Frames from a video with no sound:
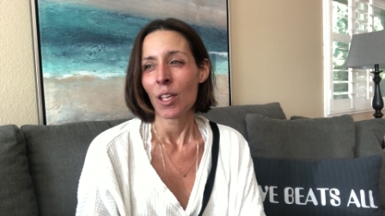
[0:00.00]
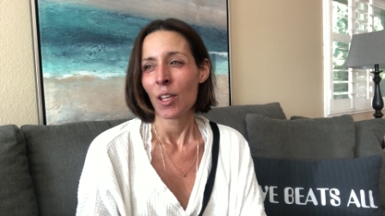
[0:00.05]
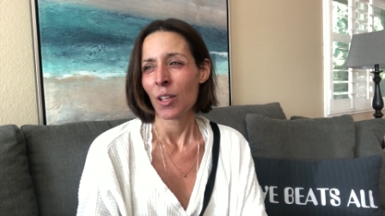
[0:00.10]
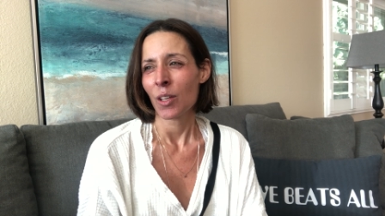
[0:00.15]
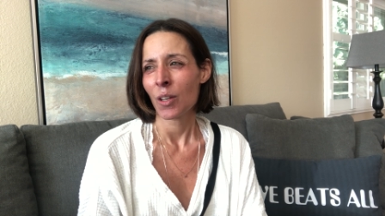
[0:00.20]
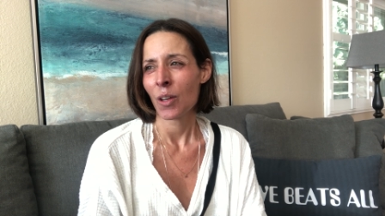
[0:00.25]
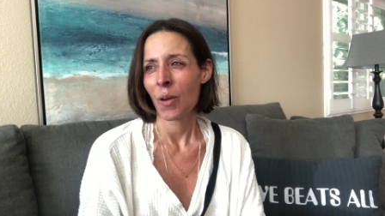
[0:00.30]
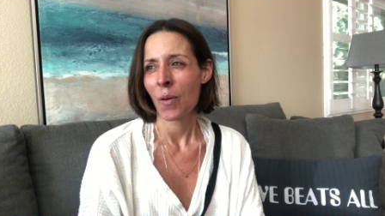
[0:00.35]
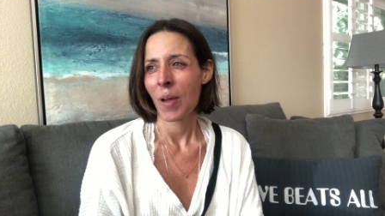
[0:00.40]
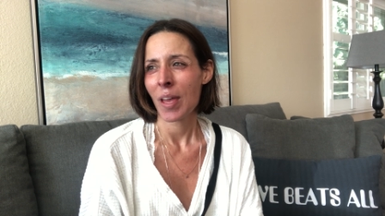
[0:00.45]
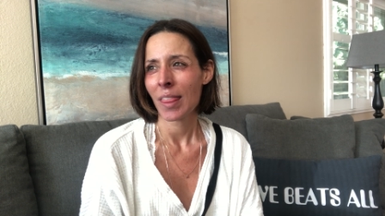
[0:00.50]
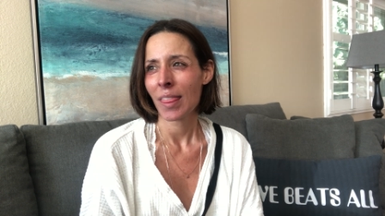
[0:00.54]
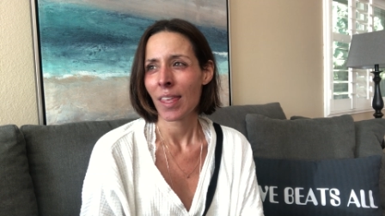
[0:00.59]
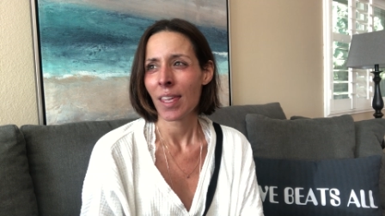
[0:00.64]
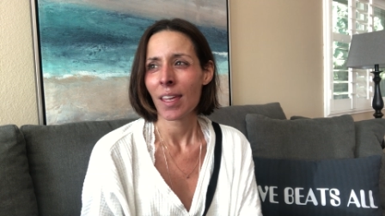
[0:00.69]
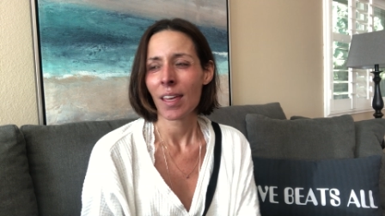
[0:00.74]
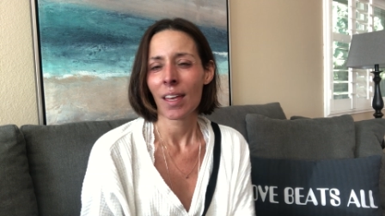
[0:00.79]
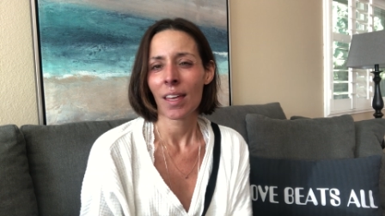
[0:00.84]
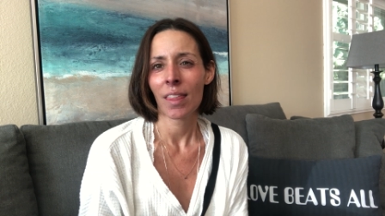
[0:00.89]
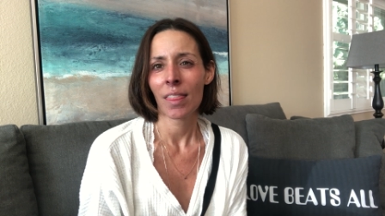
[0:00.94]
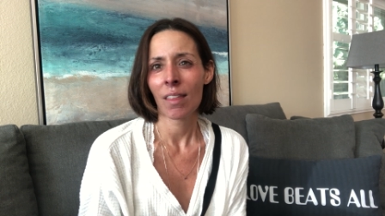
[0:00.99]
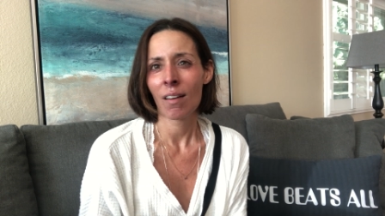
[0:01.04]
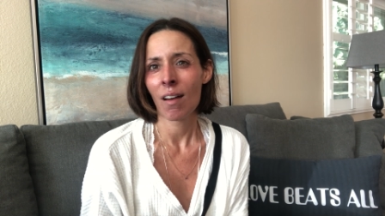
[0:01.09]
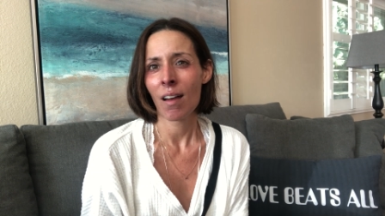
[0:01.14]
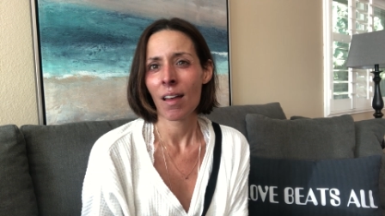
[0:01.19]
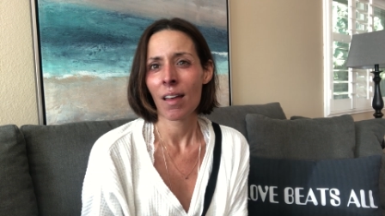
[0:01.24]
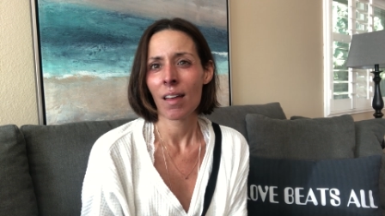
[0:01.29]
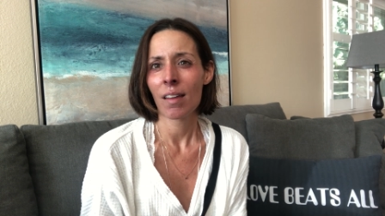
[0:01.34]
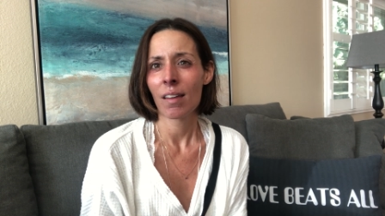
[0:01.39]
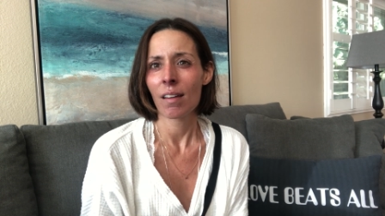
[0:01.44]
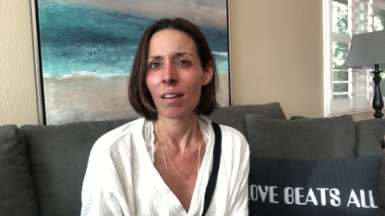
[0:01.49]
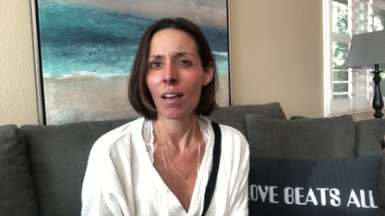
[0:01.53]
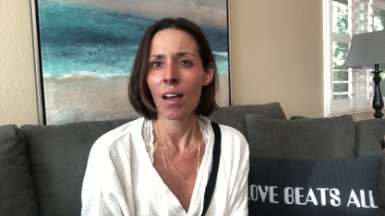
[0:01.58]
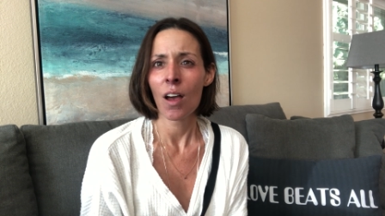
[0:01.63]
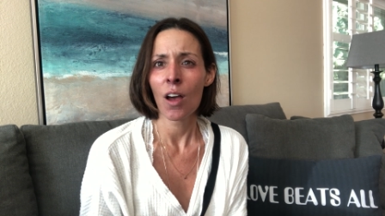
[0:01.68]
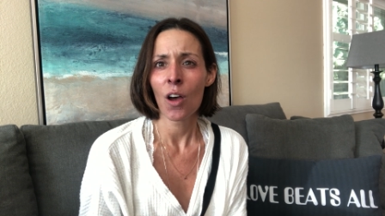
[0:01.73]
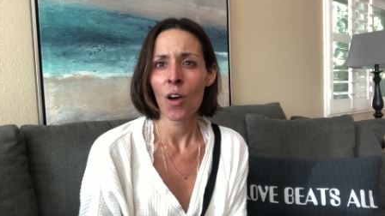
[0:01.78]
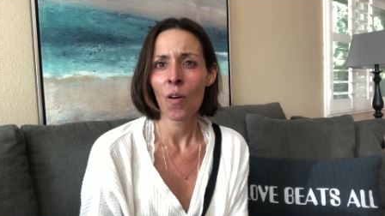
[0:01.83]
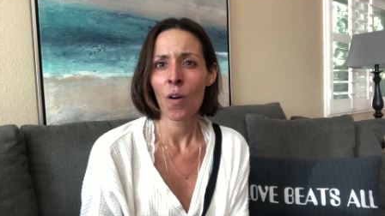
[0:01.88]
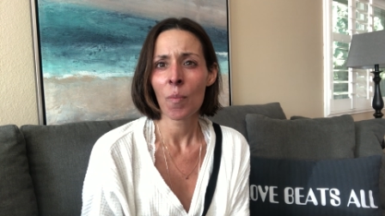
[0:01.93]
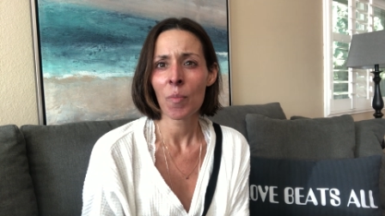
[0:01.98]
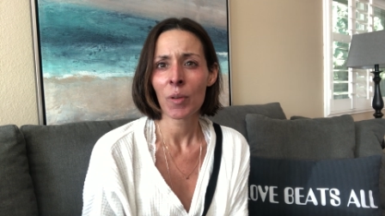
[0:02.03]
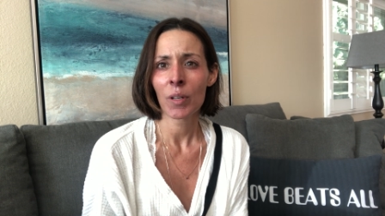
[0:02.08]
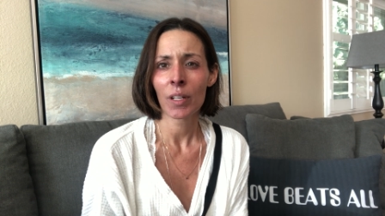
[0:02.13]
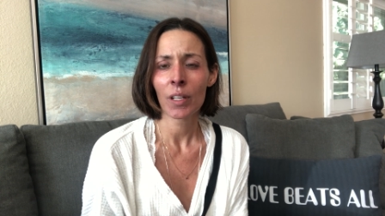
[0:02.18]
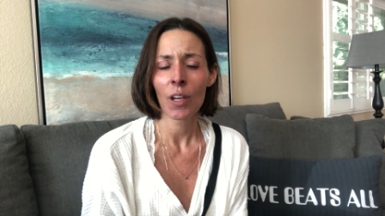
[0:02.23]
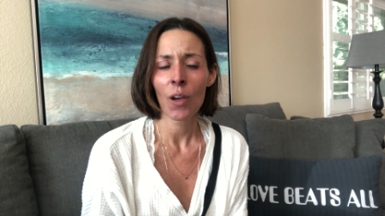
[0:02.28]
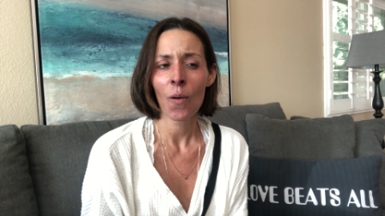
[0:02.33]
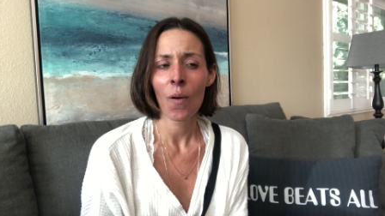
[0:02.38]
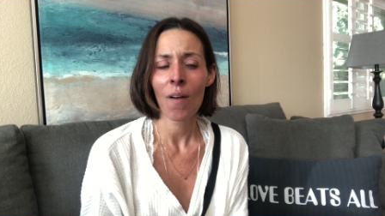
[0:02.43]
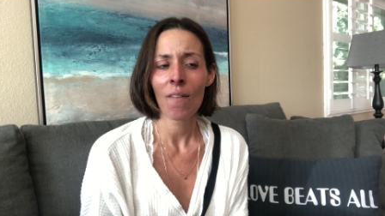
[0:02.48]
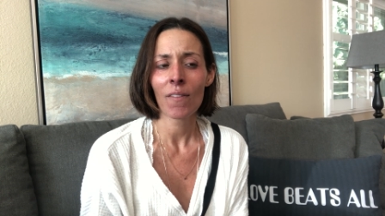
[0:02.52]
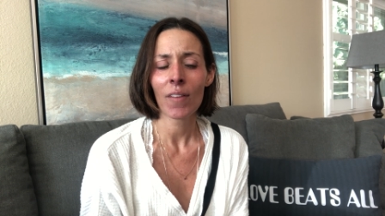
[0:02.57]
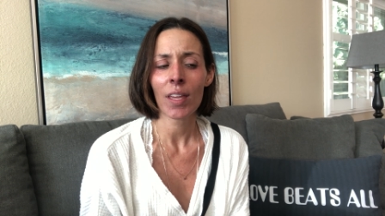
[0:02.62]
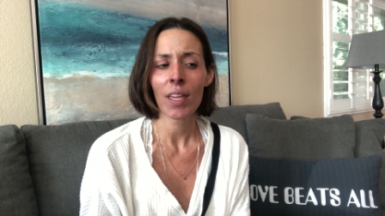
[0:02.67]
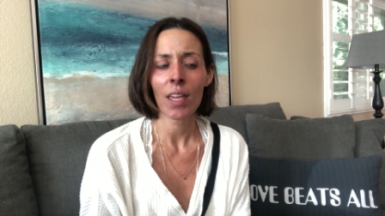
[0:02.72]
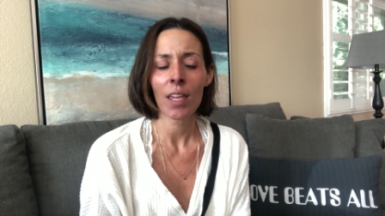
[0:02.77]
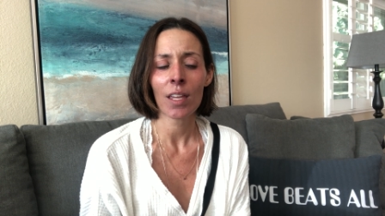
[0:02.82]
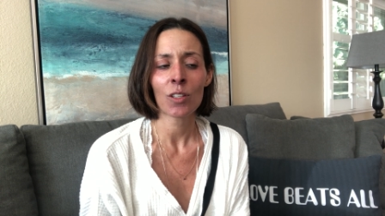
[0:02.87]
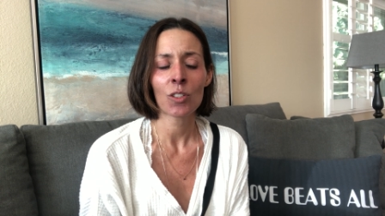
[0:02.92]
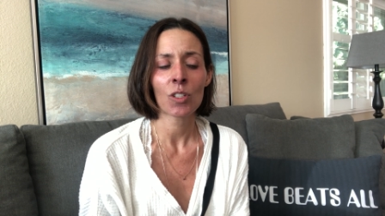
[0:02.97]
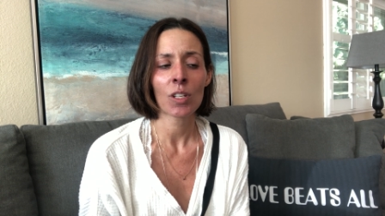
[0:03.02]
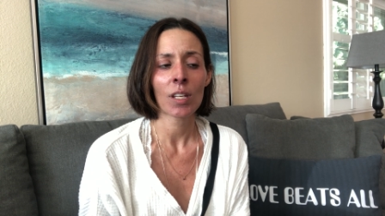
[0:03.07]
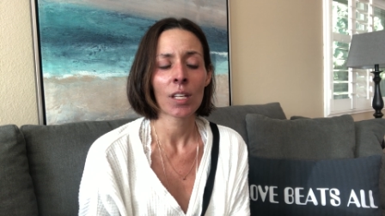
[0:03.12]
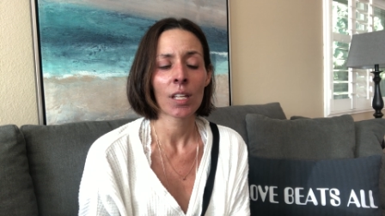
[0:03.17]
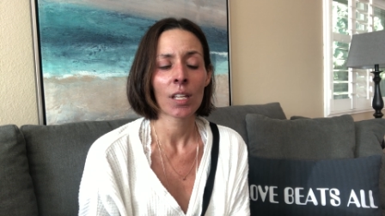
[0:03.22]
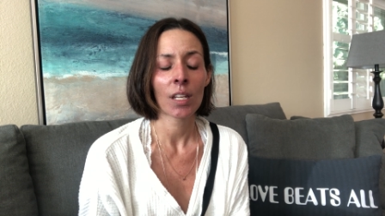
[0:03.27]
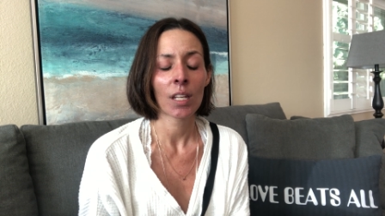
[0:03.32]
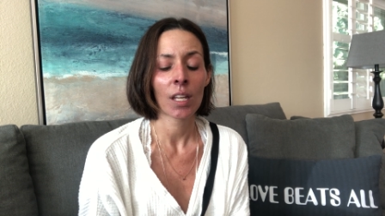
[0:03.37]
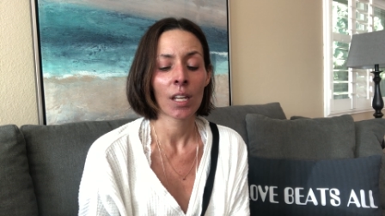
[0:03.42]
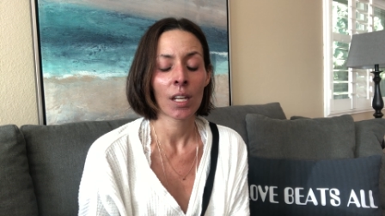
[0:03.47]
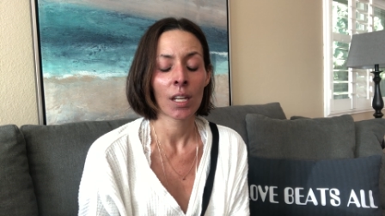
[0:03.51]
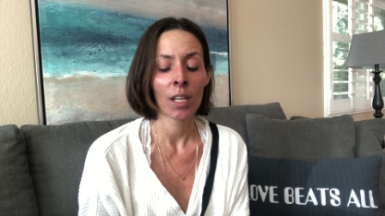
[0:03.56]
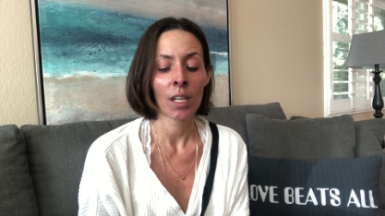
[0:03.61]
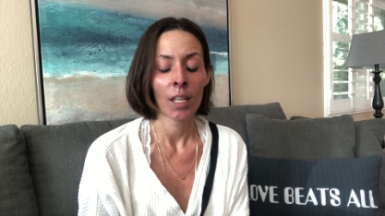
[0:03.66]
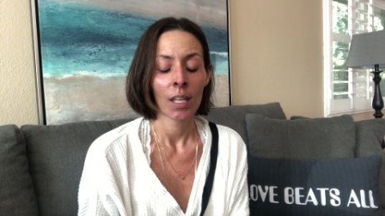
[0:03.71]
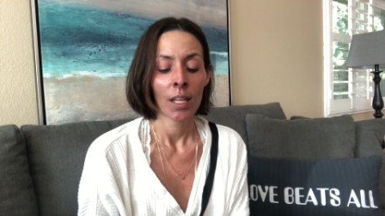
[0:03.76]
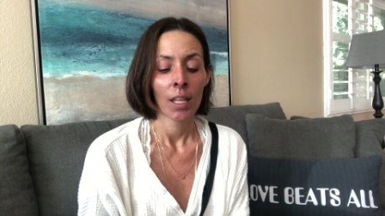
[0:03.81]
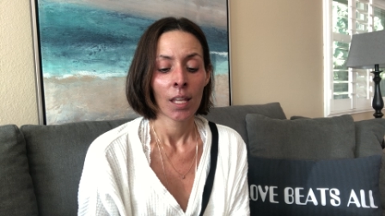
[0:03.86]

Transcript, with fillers: You know, I think I thought, oh, I'm gonna go on vacation and